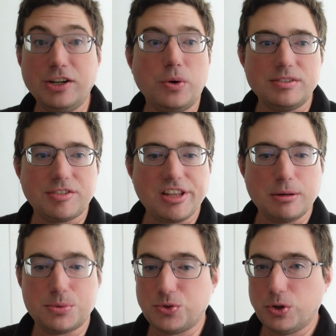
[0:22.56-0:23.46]
know I've said
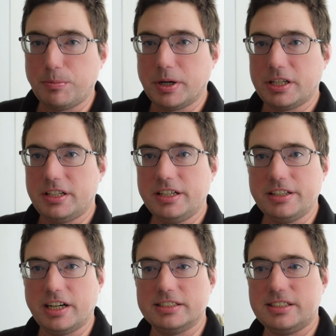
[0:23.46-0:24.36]
that before, but
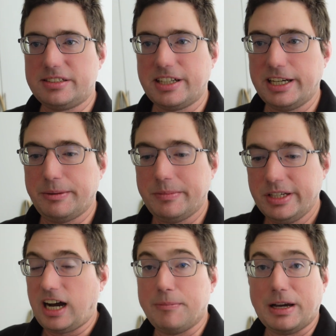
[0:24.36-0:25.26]
this time
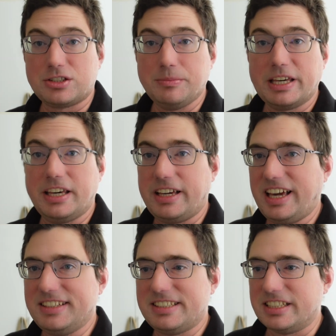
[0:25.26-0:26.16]
I'm actually making
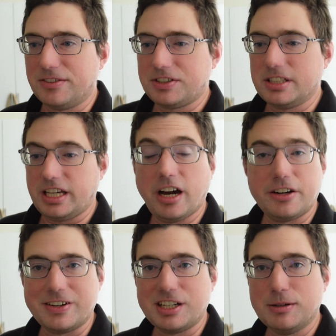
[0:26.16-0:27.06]
a significantly
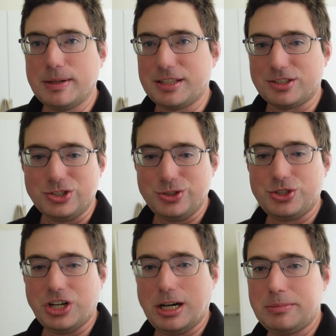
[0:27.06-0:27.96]
higher income at this new
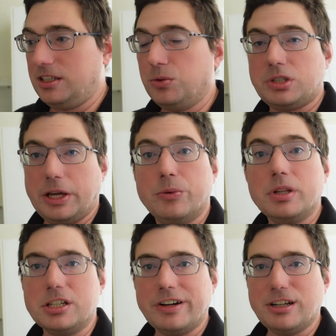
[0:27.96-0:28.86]
job. It was a
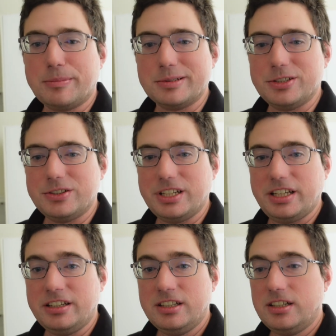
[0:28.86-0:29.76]
really great
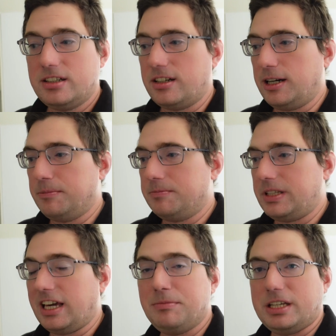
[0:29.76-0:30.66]
opportunity.
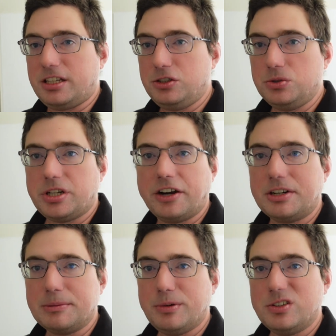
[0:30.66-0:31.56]
They gave me a huge
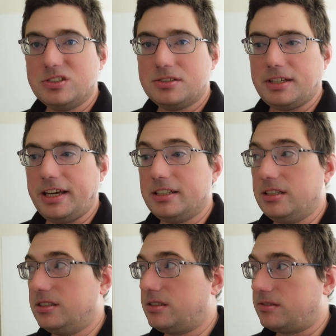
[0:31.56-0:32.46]
hiring bonus, and
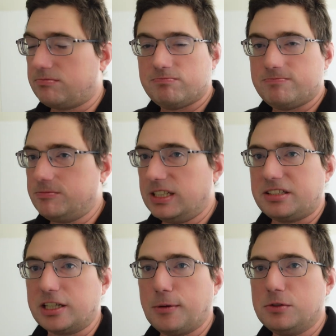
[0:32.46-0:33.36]
it's less
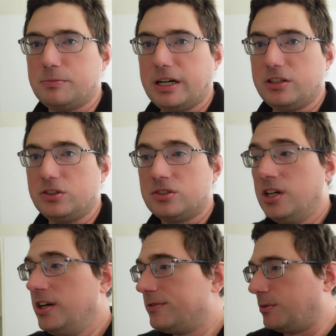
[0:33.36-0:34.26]
than a couple of miles
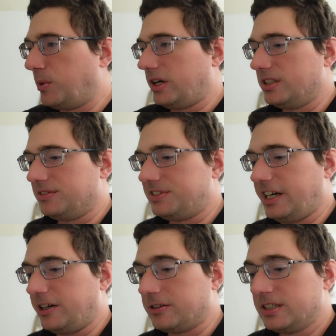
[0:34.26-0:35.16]
from where I live
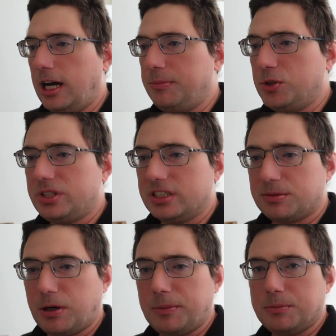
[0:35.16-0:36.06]
now. I'm using this
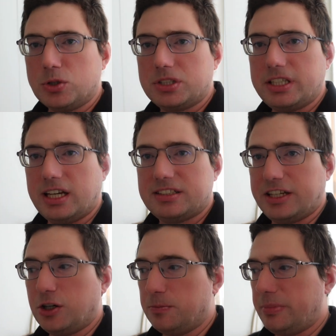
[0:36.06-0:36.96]
apartment mostly as a
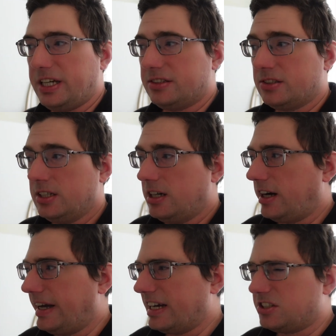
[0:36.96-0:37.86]
home base.
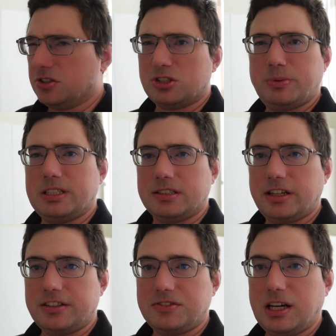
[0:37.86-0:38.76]
I actually don't spend a
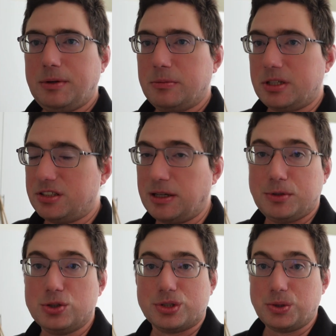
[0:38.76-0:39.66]
ton of time here because I'm
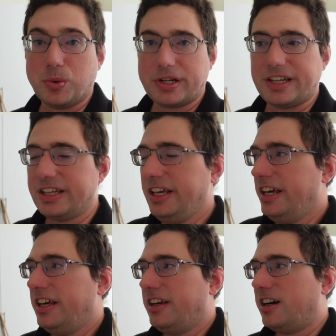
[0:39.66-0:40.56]
usually working.
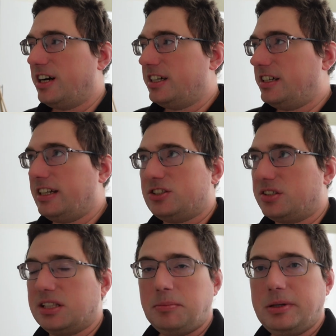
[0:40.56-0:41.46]
I
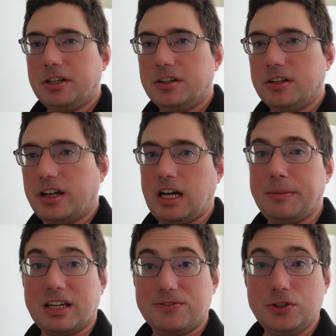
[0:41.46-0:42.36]
just sleep here, I
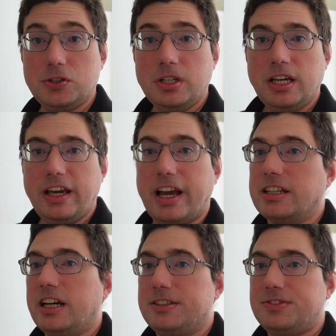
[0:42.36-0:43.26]
make food,
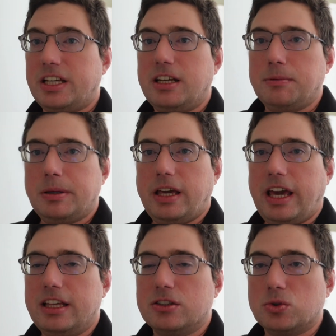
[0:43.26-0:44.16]
and I've set up
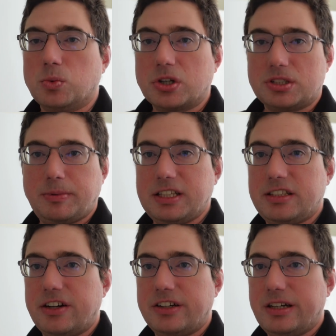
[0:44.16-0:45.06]
a little
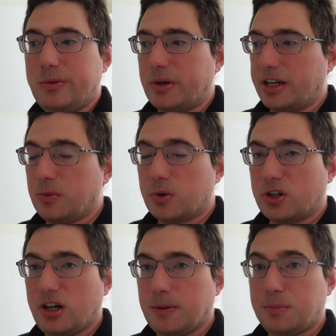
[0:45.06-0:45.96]
workspace area where I can
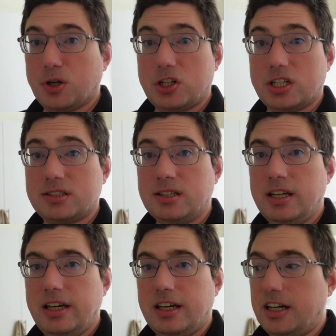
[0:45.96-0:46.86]
work on projects,
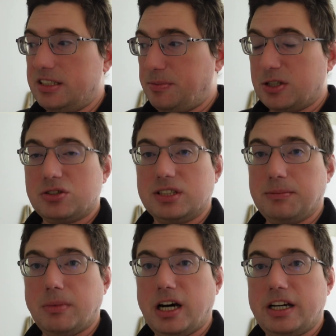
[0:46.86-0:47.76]
especially
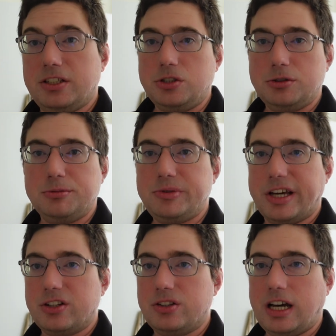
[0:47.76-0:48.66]
my YouTube
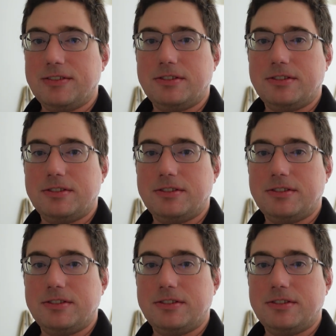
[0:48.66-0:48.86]
channel. I have